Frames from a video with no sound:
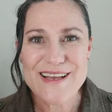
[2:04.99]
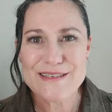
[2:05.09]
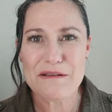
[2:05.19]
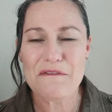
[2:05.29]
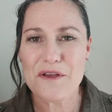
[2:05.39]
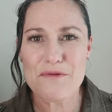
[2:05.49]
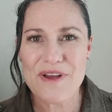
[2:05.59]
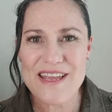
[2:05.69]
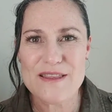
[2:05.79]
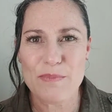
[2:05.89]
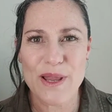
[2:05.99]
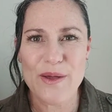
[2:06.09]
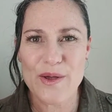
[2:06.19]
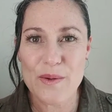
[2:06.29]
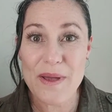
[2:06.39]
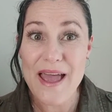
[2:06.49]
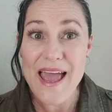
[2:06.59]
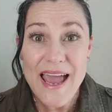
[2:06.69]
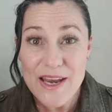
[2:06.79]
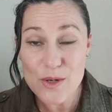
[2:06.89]
So if you read the blurb,
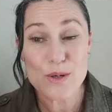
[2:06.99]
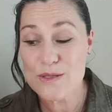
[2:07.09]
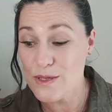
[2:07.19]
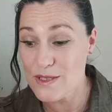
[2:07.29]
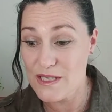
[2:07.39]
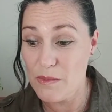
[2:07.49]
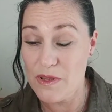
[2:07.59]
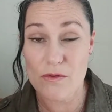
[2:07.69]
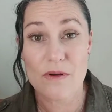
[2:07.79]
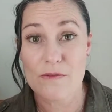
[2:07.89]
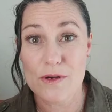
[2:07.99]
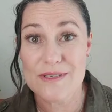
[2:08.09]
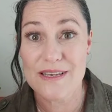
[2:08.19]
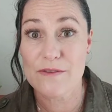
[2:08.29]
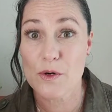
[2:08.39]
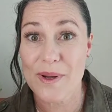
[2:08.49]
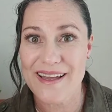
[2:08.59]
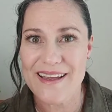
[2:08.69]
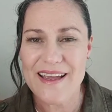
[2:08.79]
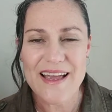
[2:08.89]
and also some of the reviews give it
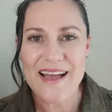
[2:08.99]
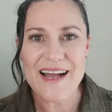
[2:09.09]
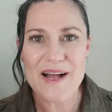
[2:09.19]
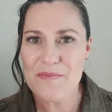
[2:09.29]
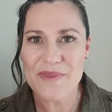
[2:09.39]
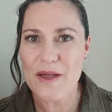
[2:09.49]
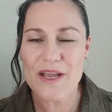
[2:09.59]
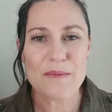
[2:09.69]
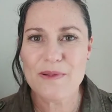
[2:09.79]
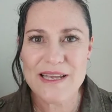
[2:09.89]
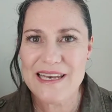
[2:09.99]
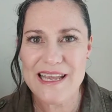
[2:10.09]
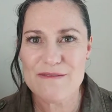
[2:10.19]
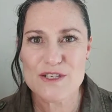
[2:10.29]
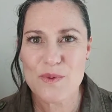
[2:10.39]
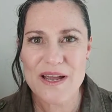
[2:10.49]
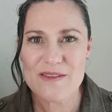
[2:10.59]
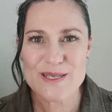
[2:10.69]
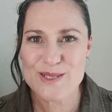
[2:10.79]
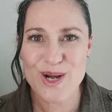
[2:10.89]
away, it completely gives away
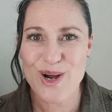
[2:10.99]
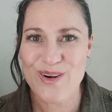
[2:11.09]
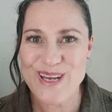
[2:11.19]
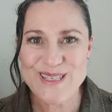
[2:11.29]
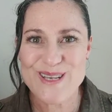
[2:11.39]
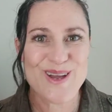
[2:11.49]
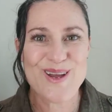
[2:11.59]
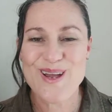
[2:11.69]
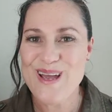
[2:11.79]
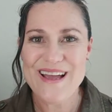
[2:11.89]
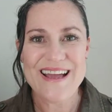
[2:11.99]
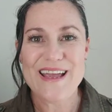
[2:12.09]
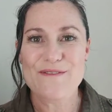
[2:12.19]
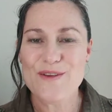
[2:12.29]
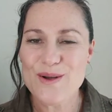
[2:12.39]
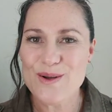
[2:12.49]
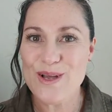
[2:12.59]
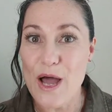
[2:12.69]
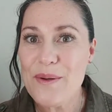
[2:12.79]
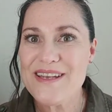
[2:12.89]
the story. So if you're
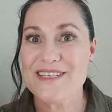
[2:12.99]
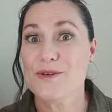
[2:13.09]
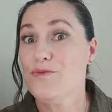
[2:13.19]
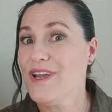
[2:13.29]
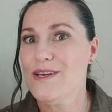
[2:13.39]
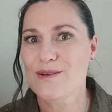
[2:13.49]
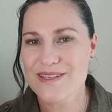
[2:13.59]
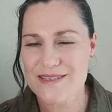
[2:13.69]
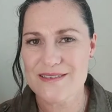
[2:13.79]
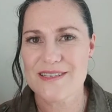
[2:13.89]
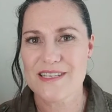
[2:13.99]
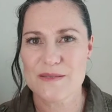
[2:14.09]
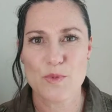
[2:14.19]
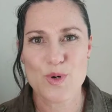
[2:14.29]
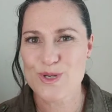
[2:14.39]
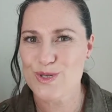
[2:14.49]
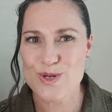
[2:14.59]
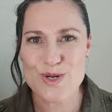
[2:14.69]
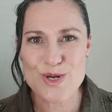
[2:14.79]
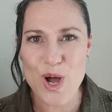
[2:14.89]
going to read or listen to this book,
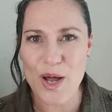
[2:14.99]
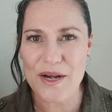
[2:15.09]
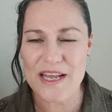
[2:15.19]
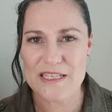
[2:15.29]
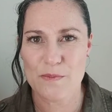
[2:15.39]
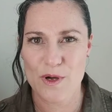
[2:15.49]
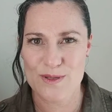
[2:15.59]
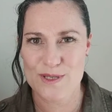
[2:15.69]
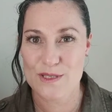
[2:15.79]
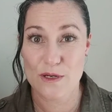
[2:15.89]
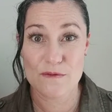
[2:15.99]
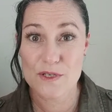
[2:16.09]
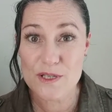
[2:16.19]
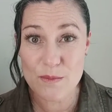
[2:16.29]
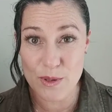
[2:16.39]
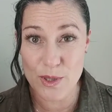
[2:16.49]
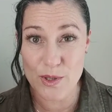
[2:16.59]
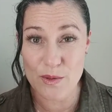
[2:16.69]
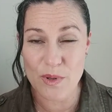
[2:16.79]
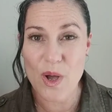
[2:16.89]
do not expose yourself to the
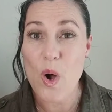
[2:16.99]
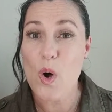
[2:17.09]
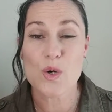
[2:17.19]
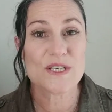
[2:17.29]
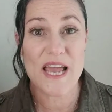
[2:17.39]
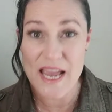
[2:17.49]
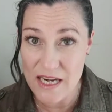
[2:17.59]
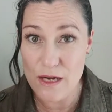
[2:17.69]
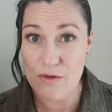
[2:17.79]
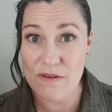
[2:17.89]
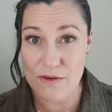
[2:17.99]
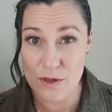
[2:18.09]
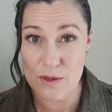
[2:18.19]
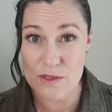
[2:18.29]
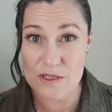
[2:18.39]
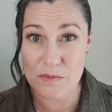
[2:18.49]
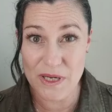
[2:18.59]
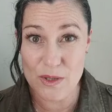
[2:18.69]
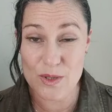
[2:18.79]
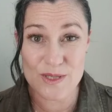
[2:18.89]
blurb or to any reviews,
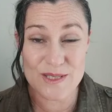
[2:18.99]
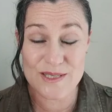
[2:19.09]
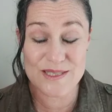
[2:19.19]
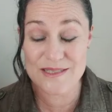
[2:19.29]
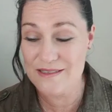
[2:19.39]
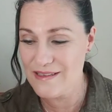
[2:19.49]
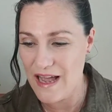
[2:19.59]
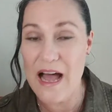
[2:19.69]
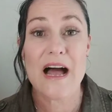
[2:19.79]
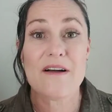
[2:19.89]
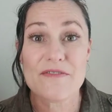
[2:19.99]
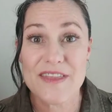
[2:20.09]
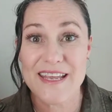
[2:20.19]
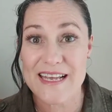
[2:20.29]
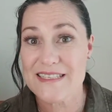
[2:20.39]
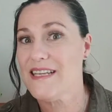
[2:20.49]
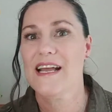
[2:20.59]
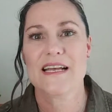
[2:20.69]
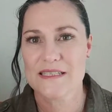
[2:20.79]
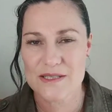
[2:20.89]
because half the
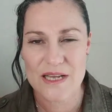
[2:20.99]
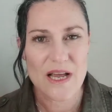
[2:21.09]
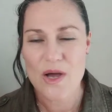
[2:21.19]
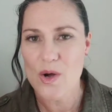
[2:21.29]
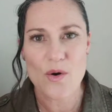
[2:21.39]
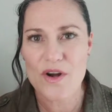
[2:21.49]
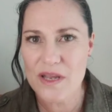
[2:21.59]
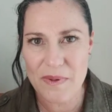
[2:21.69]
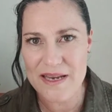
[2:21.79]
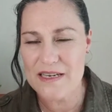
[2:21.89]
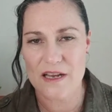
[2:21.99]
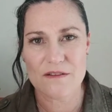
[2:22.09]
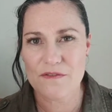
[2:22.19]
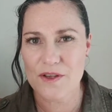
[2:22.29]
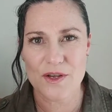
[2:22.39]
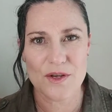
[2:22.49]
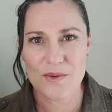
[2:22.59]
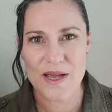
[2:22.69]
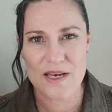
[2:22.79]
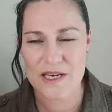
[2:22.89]
guessing has already been done for
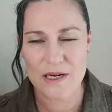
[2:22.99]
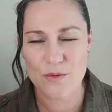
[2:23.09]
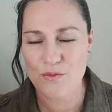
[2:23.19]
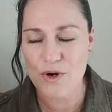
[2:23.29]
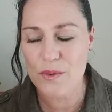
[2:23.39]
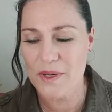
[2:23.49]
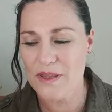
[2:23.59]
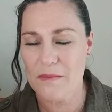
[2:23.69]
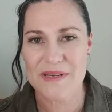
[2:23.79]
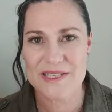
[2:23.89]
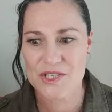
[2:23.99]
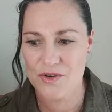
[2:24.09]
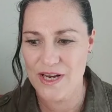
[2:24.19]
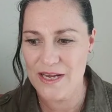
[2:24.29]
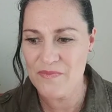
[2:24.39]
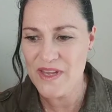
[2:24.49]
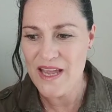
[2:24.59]
you and it'll ruin the mystery.